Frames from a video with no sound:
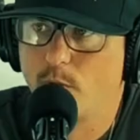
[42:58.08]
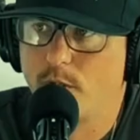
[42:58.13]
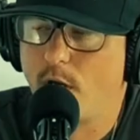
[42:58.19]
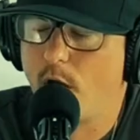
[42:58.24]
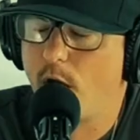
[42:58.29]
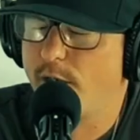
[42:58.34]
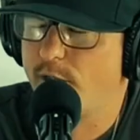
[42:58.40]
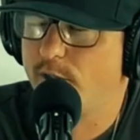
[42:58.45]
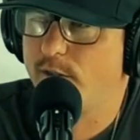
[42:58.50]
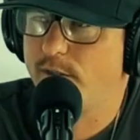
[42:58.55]

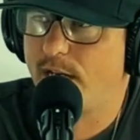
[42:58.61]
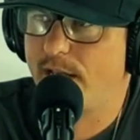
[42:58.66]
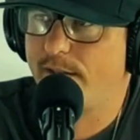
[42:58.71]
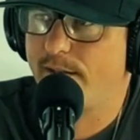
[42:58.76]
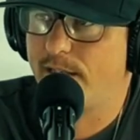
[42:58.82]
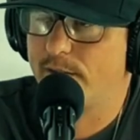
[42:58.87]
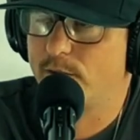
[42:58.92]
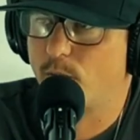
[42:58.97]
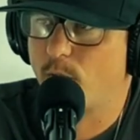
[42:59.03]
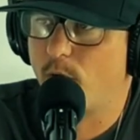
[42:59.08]
understand
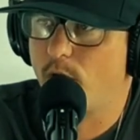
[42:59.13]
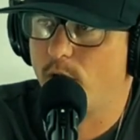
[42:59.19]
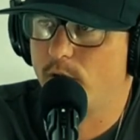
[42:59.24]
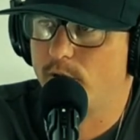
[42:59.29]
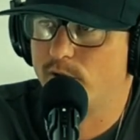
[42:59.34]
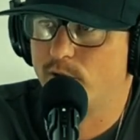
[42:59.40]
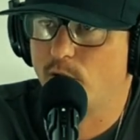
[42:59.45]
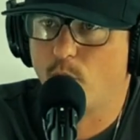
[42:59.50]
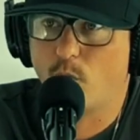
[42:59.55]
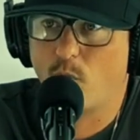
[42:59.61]
that's wrong.
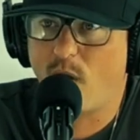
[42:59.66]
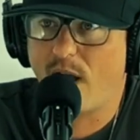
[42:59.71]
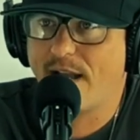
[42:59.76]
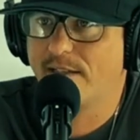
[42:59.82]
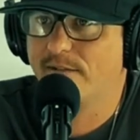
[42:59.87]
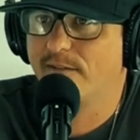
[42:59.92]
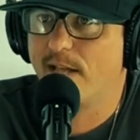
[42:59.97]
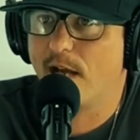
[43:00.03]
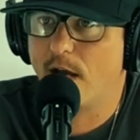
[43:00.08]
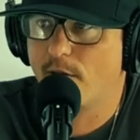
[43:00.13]
So why
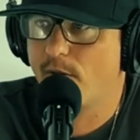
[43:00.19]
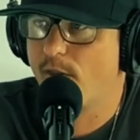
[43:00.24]
is the other